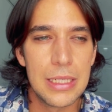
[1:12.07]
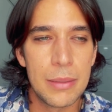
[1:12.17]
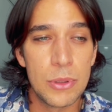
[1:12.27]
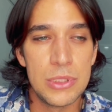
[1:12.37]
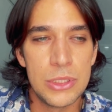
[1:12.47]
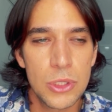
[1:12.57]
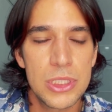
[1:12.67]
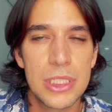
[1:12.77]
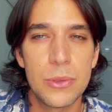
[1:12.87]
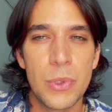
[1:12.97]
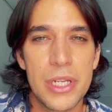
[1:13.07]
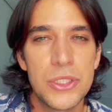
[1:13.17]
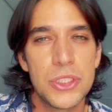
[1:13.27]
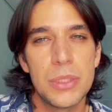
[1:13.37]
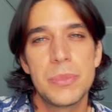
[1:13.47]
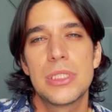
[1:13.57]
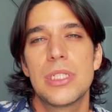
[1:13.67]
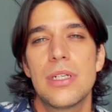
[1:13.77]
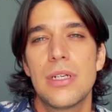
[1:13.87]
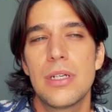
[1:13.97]
the toxic relationships,
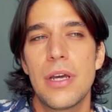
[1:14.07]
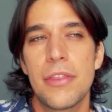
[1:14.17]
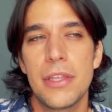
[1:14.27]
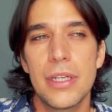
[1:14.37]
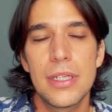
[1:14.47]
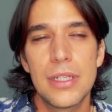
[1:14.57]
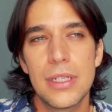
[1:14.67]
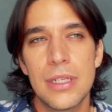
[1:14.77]
I think,